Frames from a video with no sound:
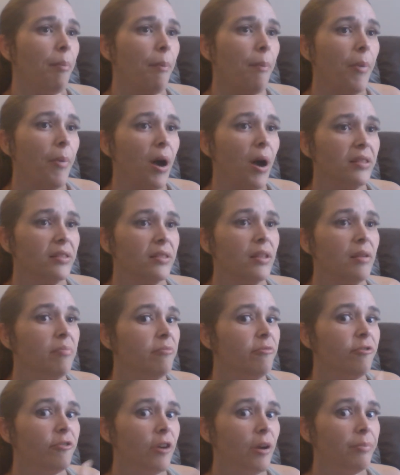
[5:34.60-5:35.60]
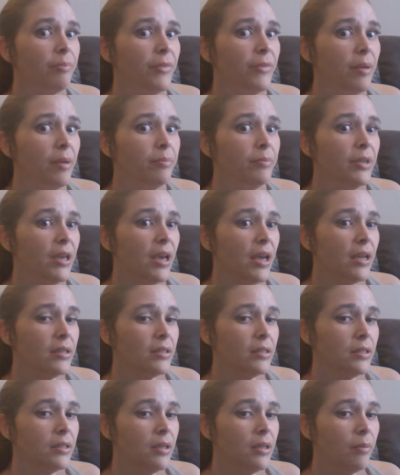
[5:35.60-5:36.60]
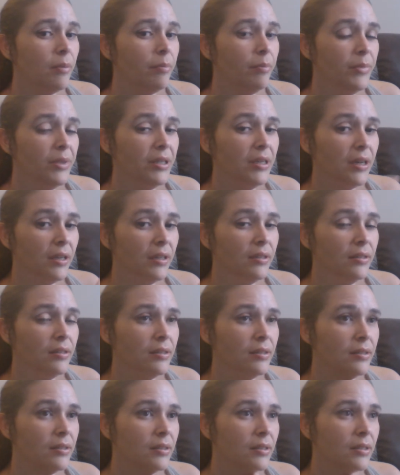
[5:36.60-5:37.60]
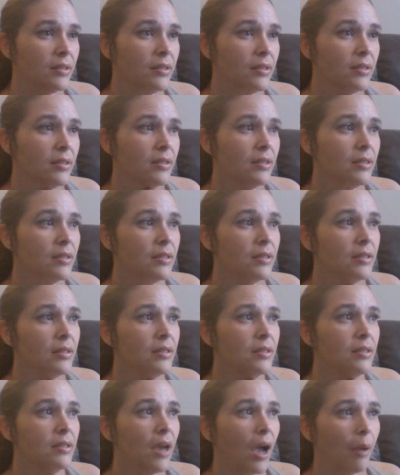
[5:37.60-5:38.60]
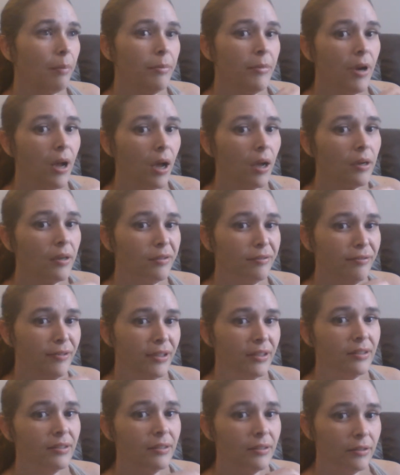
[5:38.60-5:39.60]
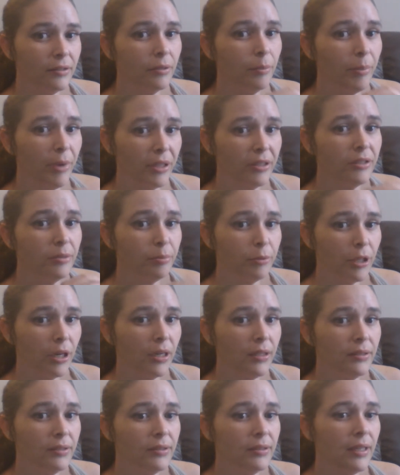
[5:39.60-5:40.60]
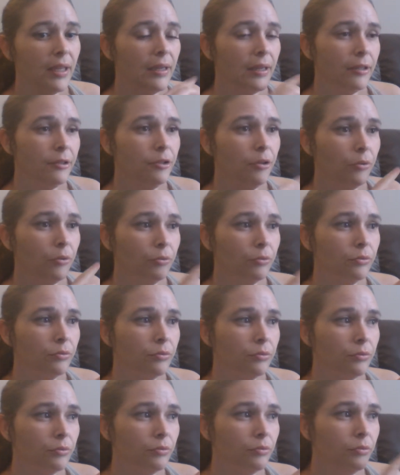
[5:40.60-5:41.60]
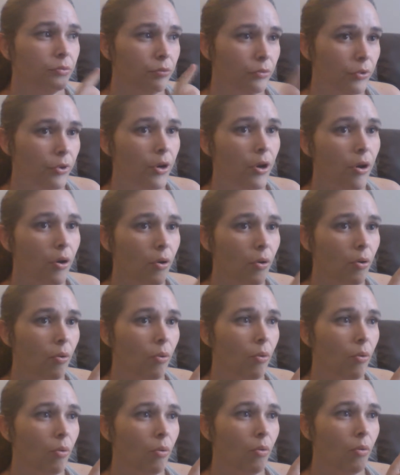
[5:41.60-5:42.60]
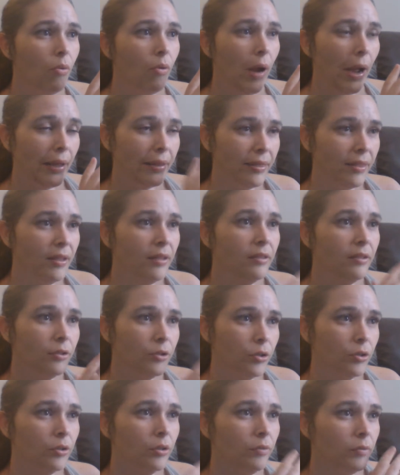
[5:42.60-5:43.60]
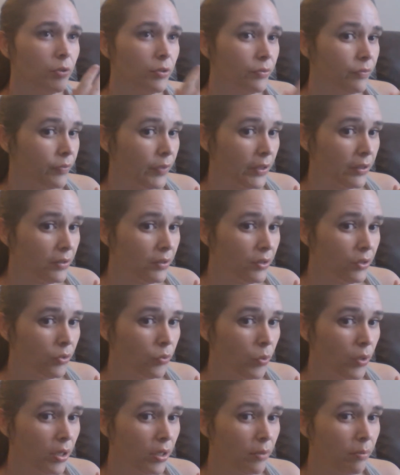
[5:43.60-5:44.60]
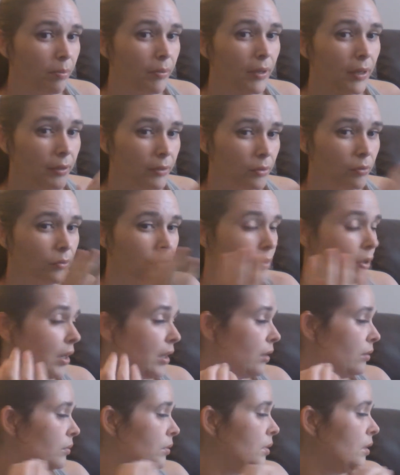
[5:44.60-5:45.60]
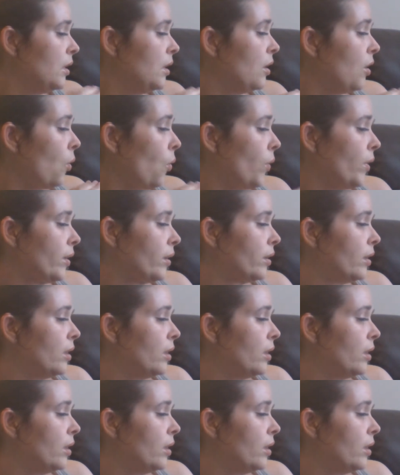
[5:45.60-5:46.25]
bought them from them yet because I'm not convinced they're the best price, and I don't know. I think their turnover is fairly quick, but I don't know how quick.